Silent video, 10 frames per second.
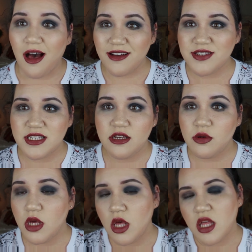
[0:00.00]

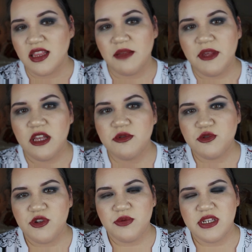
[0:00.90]
Also, let me know
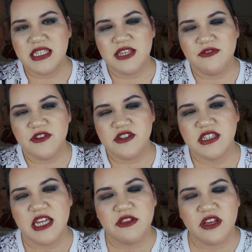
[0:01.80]
which one you want to see
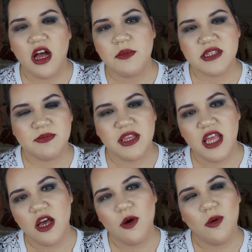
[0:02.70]
first down in the comments
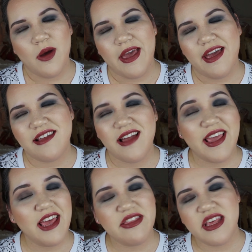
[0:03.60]
below. And
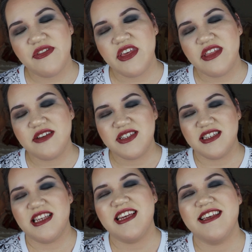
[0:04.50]
I can't think of anything else
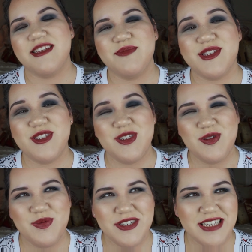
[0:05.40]
to say because I'm
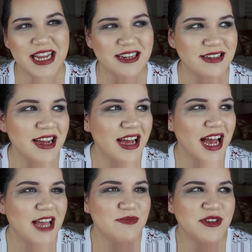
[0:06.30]
super tired.
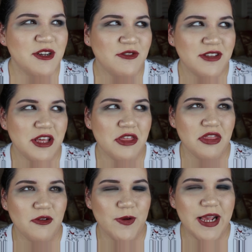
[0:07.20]
I've been here for like
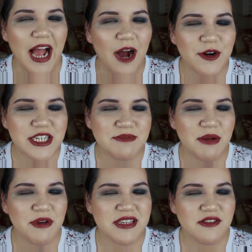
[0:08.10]
3 hours.
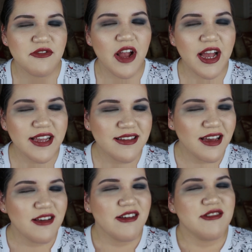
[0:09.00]
My brain's fried.
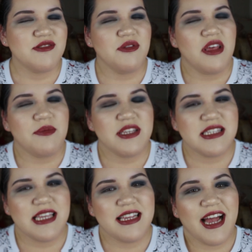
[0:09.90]
So with that being
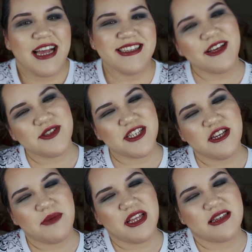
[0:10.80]
said, guys, I'll see
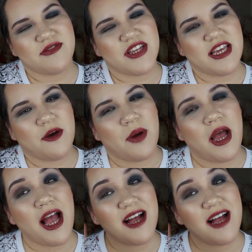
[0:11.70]
you in my next video.